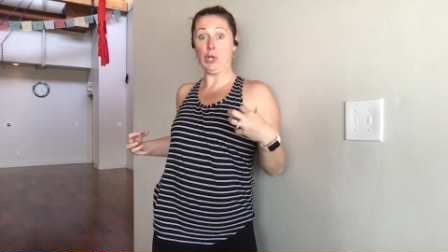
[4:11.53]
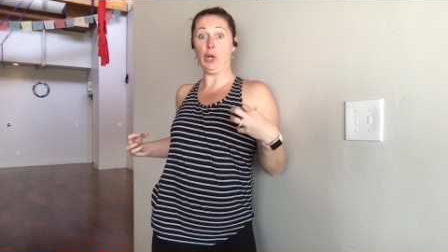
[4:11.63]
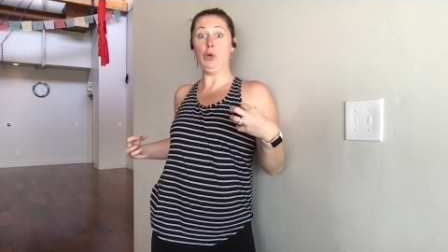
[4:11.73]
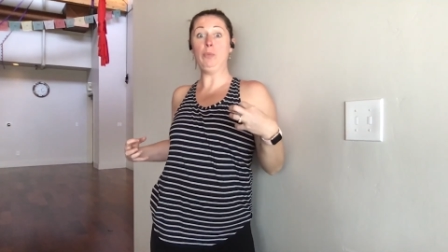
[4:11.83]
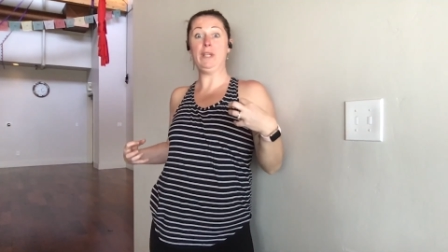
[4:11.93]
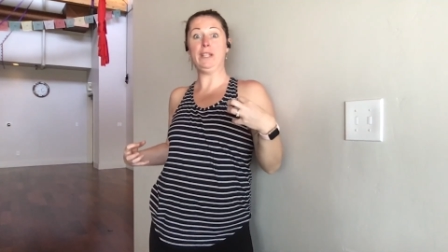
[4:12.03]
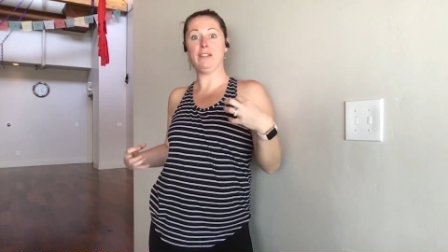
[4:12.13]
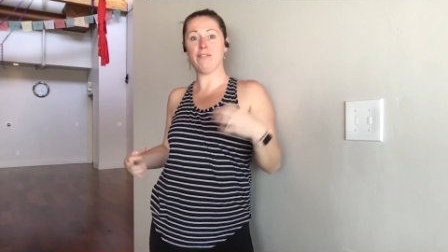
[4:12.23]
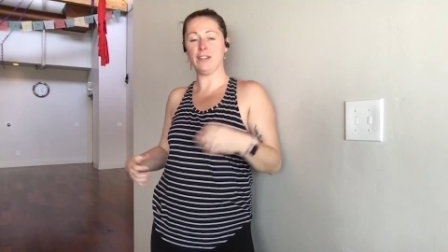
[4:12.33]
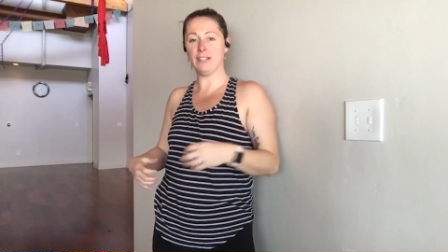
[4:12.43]

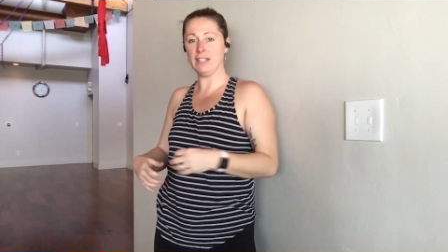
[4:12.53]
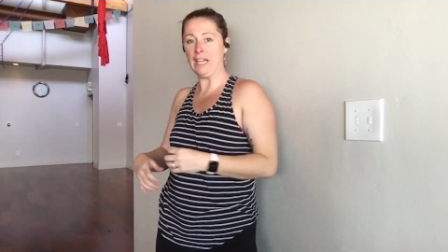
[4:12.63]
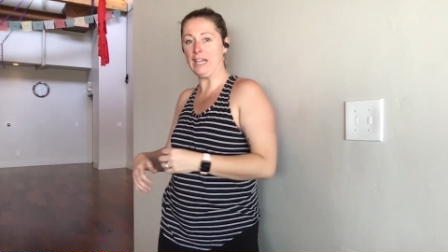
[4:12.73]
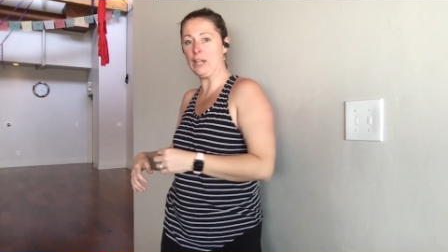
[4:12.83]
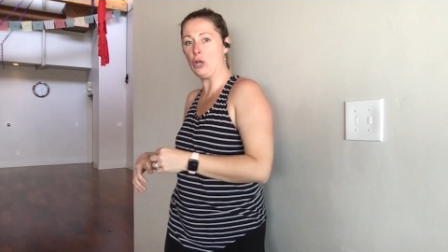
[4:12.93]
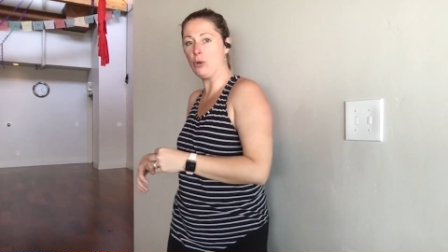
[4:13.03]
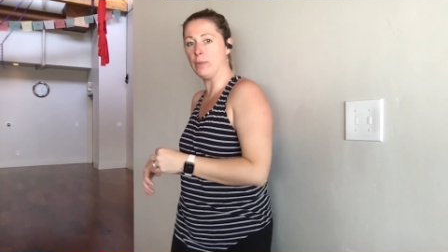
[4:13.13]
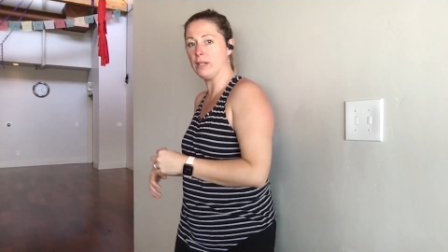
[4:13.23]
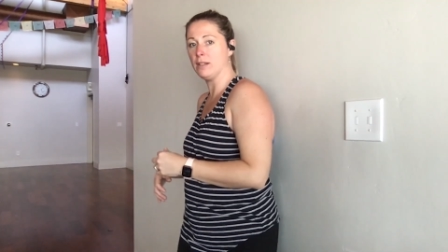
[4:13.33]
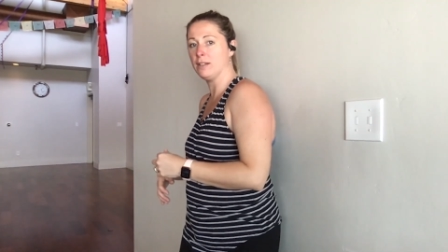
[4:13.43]
Combing the front line
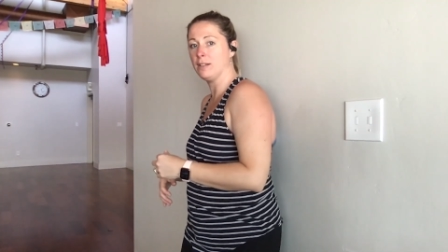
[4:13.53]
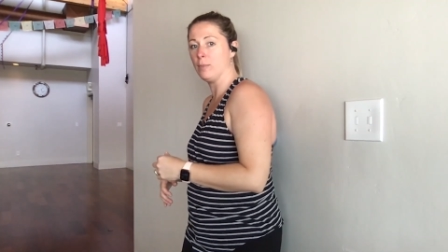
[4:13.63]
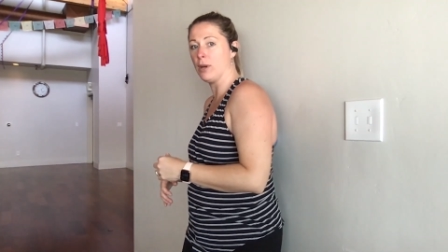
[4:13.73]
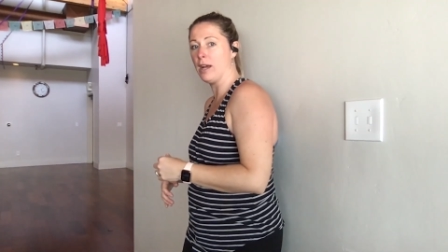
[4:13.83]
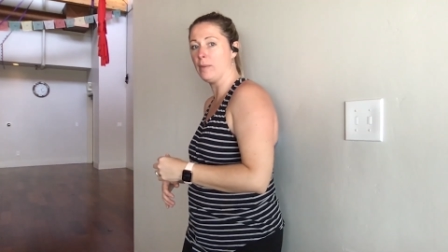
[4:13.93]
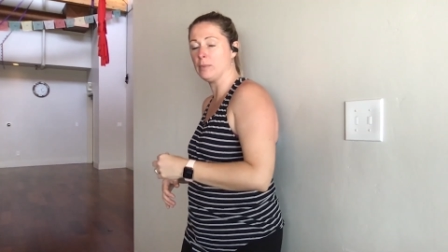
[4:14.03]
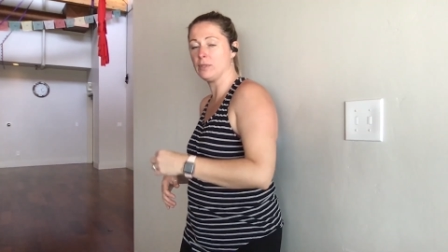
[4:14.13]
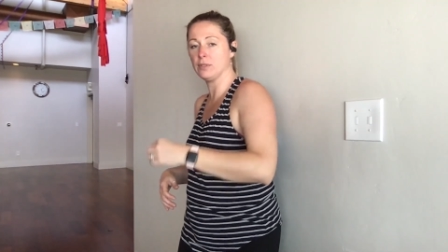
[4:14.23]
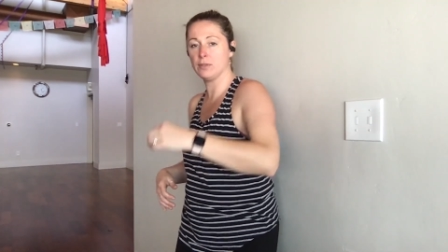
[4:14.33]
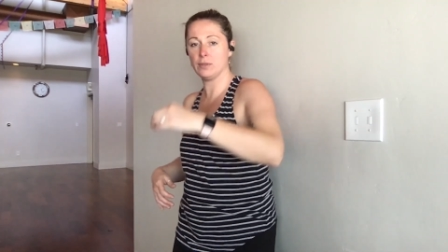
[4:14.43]
open,
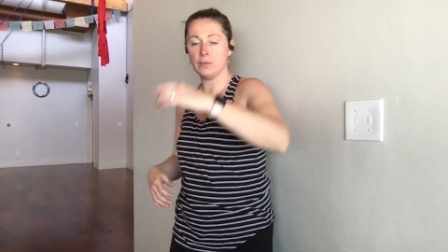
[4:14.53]
perhaps.